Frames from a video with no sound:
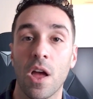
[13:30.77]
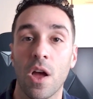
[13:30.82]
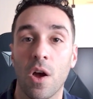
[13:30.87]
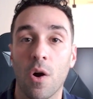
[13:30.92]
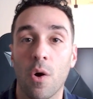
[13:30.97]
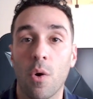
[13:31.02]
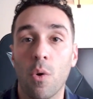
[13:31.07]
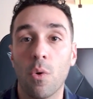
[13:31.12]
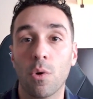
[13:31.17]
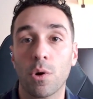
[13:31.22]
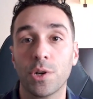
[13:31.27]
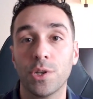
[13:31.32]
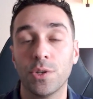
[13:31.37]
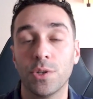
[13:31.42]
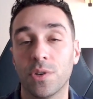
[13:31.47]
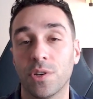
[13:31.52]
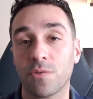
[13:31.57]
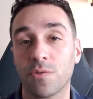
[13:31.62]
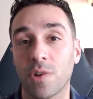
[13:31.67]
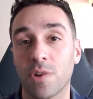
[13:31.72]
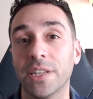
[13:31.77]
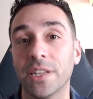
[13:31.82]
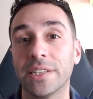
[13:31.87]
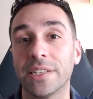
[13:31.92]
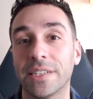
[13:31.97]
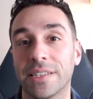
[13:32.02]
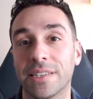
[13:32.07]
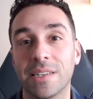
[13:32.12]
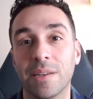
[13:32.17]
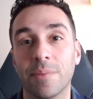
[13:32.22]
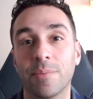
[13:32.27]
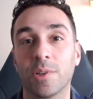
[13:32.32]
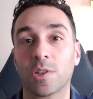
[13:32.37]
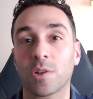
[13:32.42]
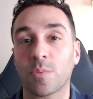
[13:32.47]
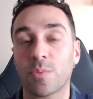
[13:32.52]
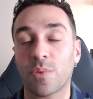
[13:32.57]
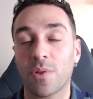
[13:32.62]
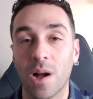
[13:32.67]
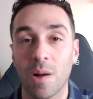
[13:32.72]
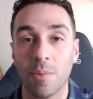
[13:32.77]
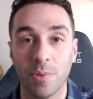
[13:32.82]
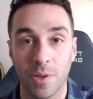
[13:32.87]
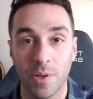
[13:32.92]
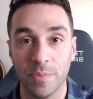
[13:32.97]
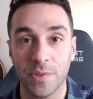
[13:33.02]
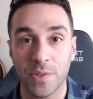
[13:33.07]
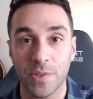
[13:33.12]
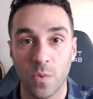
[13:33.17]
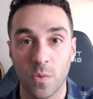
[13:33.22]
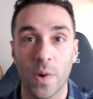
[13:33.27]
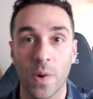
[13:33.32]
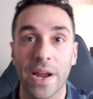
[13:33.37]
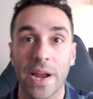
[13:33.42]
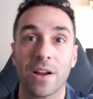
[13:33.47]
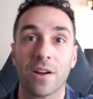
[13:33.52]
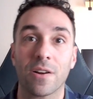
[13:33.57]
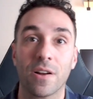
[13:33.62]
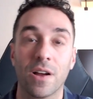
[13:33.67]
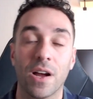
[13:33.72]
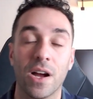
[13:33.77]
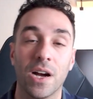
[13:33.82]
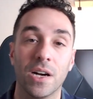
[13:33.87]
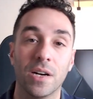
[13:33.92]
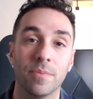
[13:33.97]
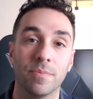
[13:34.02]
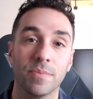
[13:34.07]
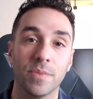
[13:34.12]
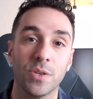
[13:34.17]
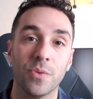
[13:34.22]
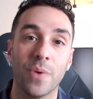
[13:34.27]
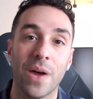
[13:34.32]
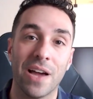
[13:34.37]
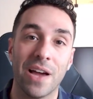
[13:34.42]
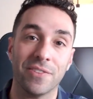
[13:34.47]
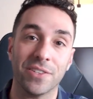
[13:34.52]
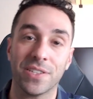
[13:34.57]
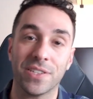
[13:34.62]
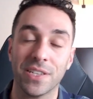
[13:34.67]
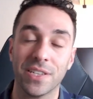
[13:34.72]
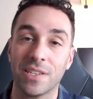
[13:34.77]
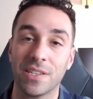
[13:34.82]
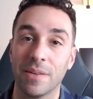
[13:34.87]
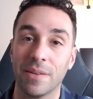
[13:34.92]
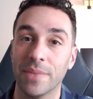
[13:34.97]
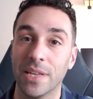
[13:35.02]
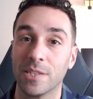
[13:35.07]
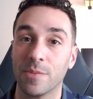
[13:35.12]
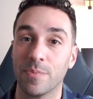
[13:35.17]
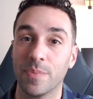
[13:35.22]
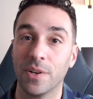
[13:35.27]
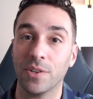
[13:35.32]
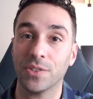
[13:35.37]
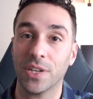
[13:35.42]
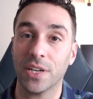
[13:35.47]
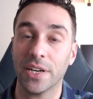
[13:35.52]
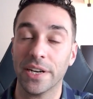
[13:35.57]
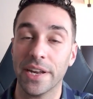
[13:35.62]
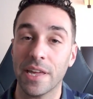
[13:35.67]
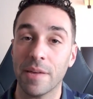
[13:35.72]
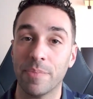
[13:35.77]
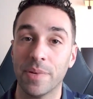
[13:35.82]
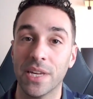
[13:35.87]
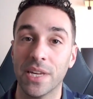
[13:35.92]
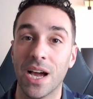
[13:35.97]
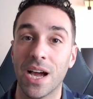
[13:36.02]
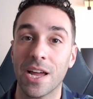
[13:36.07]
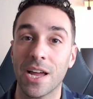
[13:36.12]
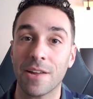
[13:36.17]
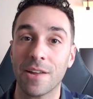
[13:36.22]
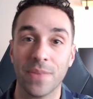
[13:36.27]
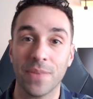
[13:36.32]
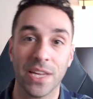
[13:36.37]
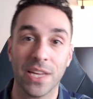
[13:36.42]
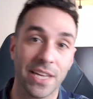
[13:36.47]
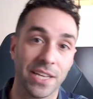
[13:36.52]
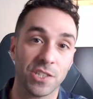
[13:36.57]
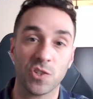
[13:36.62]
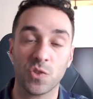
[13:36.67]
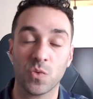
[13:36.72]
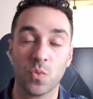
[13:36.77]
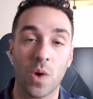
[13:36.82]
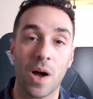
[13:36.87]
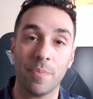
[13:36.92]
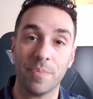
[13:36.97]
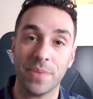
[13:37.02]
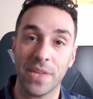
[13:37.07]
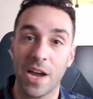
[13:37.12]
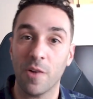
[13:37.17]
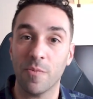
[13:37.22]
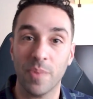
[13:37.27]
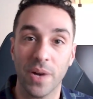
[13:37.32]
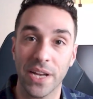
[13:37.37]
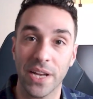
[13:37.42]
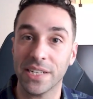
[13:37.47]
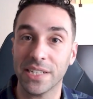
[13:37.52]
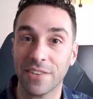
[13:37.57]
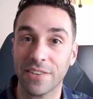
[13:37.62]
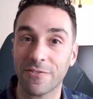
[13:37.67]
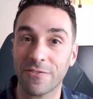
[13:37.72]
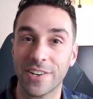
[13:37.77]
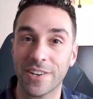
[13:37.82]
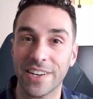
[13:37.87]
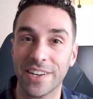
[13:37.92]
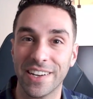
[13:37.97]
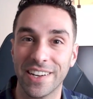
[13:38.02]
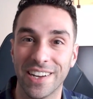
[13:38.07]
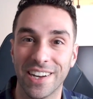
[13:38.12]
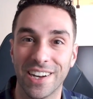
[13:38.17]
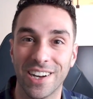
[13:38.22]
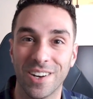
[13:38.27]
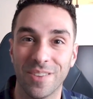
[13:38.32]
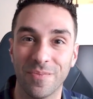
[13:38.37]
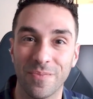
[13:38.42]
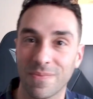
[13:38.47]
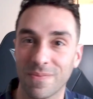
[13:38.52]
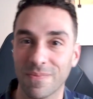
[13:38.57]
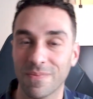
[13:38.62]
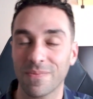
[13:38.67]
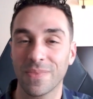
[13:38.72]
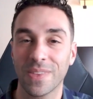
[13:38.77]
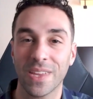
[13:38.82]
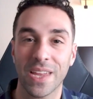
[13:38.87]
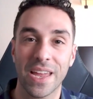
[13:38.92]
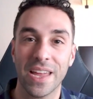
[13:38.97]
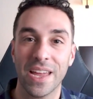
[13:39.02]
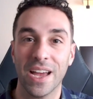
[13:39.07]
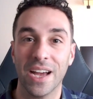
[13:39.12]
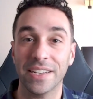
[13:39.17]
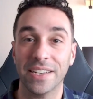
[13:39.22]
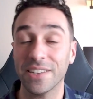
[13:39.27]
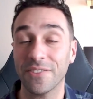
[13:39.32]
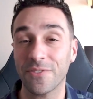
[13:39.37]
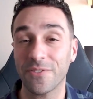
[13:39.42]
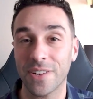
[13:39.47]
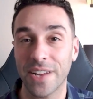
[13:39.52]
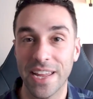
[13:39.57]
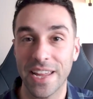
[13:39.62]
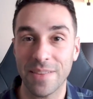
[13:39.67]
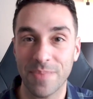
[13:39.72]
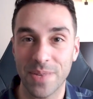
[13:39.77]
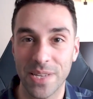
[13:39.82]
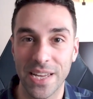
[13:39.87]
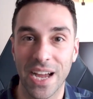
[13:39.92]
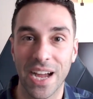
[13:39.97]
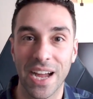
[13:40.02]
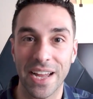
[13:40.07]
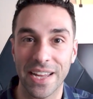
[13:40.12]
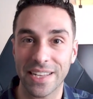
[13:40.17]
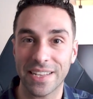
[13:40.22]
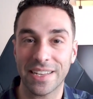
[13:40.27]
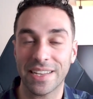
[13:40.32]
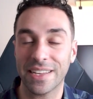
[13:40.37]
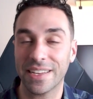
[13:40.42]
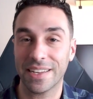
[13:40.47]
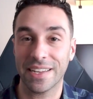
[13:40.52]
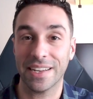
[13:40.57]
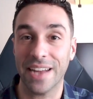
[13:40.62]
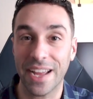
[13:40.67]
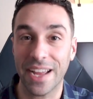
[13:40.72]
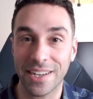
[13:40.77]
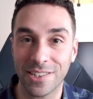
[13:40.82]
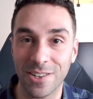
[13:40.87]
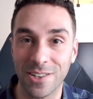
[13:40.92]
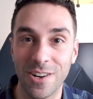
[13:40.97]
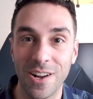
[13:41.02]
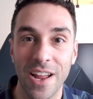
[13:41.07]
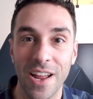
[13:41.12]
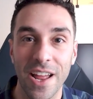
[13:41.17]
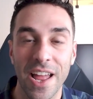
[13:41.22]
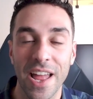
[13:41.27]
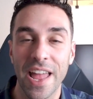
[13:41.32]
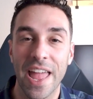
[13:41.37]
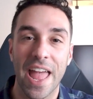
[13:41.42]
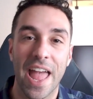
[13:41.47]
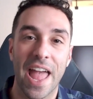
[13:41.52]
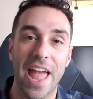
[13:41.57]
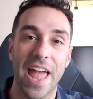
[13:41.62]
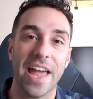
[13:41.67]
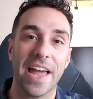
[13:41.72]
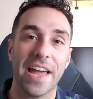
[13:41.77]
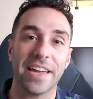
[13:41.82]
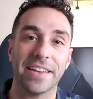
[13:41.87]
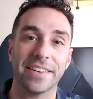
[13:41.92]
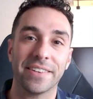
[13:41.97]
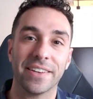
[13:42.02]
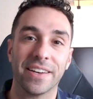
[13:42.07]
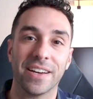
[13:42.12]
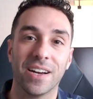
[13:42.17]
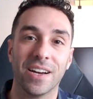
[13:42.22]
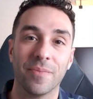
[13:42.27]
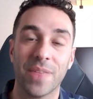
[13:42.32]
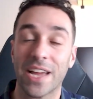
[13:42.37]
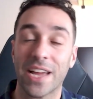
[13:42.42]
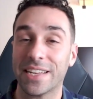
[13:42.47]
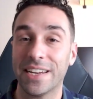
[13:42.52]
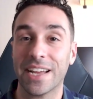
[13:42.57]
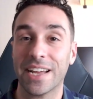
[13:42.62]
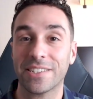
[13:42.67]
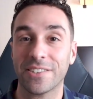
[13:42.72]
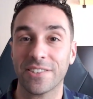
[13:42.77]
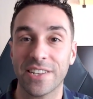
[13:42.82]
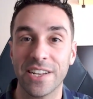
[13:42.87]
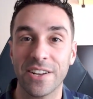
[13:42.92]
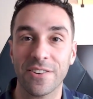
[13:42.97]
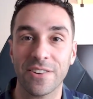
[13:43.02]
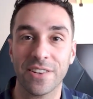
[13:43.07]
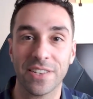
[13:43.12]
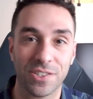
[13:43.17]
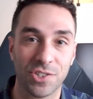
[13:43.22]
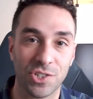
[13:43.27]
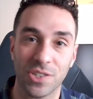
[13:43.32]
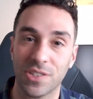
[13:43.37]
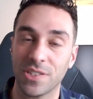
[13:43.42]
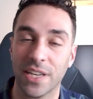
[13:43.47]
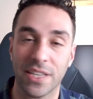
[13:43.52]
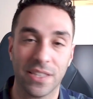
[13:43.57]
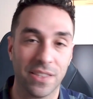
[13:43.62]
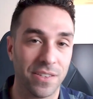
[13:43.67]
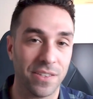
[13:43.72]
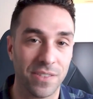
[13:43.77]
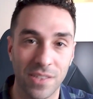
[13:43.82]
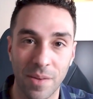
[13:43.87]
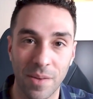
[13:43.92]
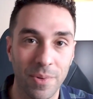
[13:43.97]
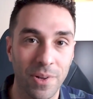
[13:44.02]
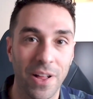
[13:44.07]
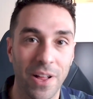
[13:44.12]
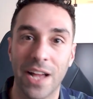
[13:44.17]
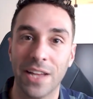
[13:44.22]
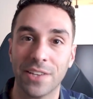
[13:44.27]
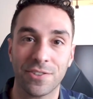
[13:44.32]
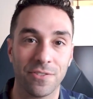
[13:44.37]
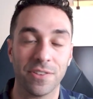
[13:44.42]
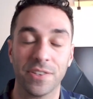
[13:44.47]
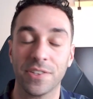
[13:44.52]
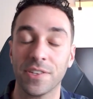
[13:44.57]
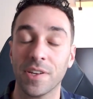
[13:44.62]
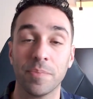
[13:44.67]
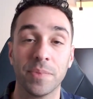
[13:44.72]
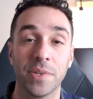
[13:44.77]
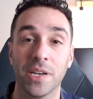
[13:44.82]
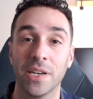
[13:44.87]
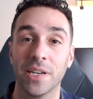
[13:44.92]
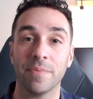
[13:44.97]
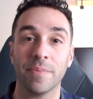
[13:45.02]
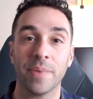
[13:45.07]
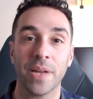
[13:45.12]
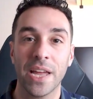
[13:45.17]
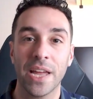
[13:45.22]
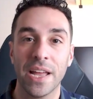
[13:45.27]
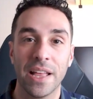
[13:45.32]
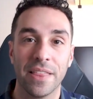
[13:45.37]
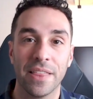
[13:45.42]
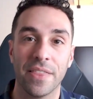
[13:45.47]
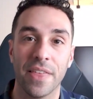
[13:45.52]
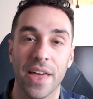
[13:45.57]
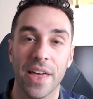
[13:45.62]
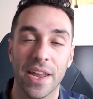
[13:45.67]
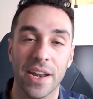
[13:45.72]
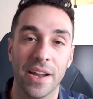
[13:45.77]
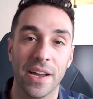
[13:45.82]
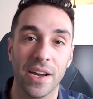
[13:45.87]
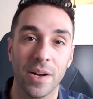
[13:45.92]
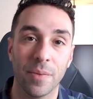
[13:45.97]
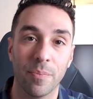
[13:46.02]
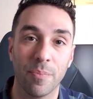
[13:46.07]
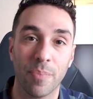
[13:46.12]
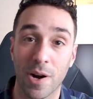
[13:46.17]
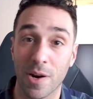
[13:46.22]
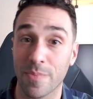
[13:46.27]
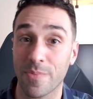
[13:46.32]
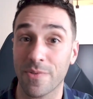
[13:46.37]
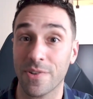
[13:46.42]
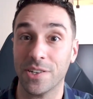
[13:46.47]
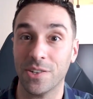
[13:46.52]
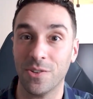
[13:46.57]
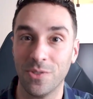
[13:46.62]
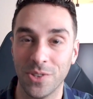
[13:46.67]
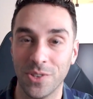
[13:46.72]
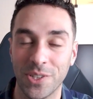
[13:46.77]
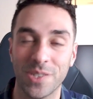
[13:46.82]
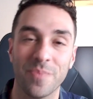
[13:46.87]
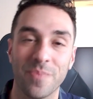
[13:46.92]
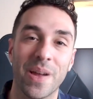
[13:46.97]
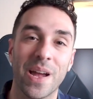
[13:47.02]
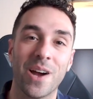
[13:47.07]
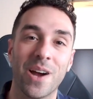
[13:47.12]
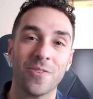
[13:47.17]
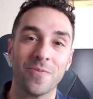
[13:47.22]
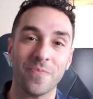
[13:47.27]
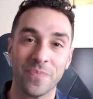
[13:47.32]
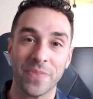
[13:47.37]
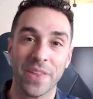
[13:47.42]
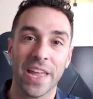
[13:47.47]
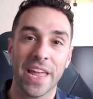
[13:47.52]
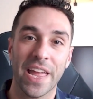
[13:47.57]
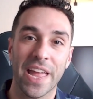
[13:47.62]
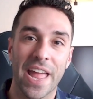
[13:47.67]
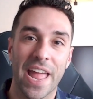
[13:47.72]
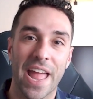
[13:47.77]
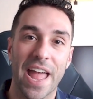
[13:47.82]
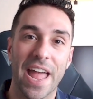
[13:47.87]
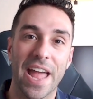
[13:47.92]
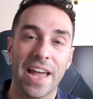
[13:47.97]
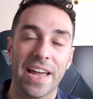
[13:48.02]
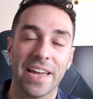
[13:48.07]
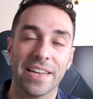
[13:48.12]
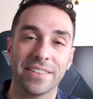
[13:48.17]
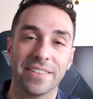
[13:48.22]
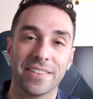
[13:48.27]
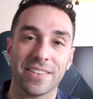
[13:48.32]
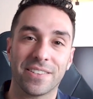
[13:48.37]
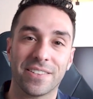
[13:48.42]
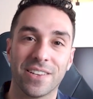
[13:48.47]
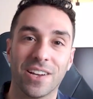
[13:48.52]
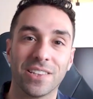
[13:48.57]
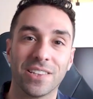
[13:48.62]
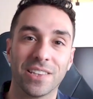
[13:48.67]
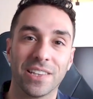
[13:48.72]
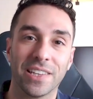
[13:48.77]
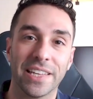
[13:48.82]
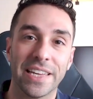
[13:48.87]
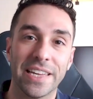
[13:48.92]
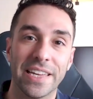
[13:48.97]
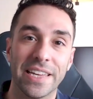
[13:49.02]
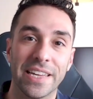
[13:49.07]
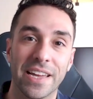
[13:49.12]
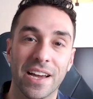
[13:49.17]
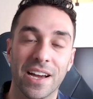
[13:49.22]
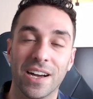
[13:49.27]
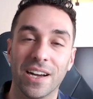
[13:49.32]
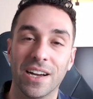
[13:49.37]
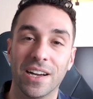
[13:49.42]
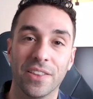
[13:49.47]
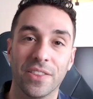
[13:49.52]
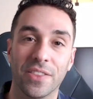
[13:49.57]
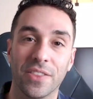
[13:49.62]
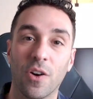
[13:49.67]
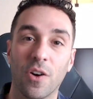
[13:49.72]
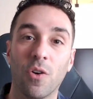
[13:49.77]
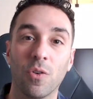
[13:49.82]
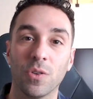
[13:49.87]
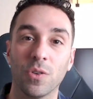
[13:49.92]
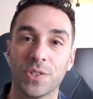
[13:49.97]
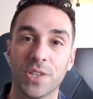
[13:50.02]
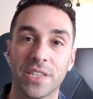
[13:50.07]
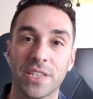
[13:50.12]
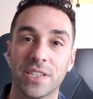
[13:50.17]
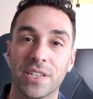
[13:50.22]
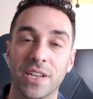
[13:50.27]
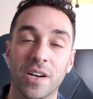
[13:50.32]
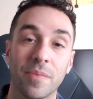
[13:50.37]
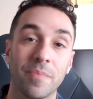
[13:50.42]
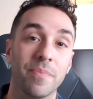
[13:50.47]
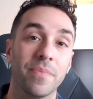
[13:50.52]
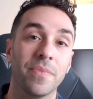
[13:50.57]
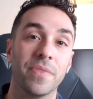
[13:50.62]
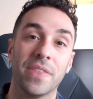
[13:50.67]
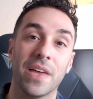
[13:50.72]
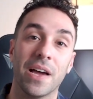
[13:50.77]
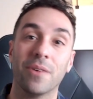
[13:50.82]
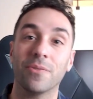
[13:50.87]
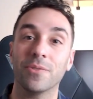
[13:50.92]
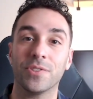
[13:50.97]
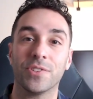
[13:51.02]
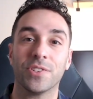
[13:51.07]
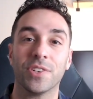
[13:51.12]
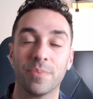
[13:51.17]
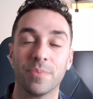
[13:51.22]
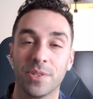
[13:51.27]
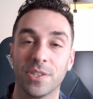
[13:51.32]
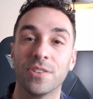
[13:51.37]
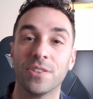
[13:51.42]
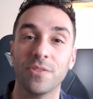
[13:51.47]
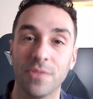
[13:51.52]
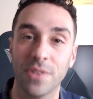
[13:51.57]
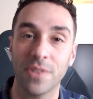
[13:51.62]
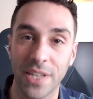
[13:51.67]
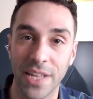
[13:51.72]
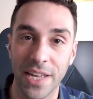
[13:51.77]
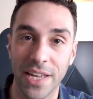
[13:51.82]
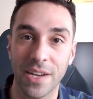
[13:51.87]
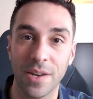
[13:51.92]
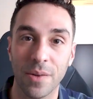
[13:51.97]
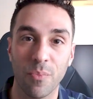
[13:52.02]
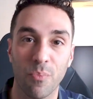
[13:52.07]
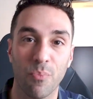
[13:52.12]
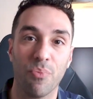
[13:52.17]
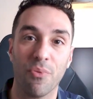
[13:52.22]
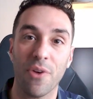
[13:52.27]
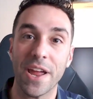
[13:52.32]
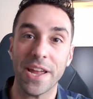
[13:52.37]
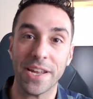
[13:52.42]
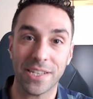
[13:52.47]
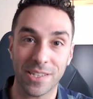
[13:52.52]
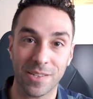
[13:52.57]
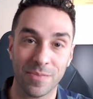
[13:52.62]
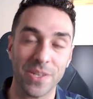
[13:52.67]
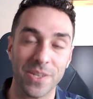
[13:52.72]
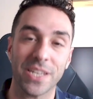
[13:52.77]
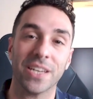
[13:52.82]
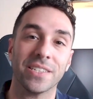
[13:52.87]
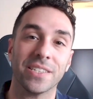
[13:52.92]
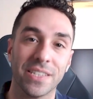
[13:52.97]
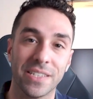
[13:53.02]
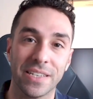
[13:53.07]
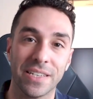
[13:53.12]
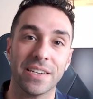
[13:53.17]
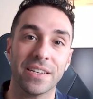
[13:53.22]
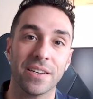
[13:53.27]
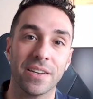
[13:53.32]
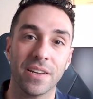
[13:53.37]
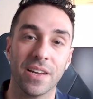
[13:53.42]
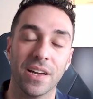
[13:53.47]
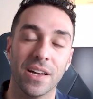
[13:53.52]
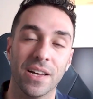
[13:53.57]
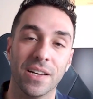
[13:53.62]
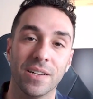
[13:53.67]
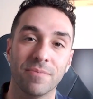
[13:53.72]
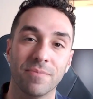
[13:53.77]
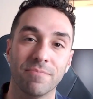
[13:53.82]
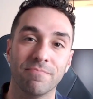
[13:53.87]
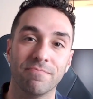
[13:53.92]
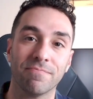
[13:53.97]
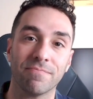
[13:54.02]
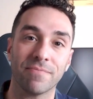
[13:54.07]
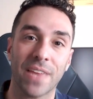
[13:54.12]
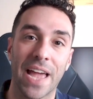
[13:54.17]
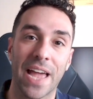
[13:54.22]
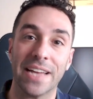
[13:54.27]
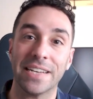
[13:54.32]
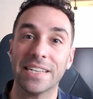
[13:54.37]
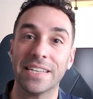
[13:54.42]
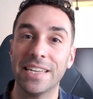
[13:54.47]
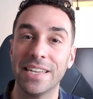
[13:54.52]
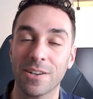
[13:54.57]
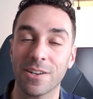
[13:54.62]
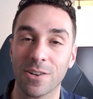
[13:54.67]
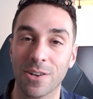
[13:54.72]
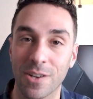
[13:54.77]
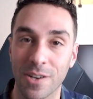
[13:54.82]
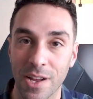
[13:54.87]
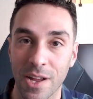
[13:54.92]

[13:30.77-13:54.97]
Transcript: or you can run into similar problems where um, you have a system that's built on an API, it gets swapped out by a different, um, a different API connector, and um, that connector here is just like the subclass or the subtype that uh, Barbara told us about, and suddenly uh, the whole system that was substituted in breaks because it didn't um, adhere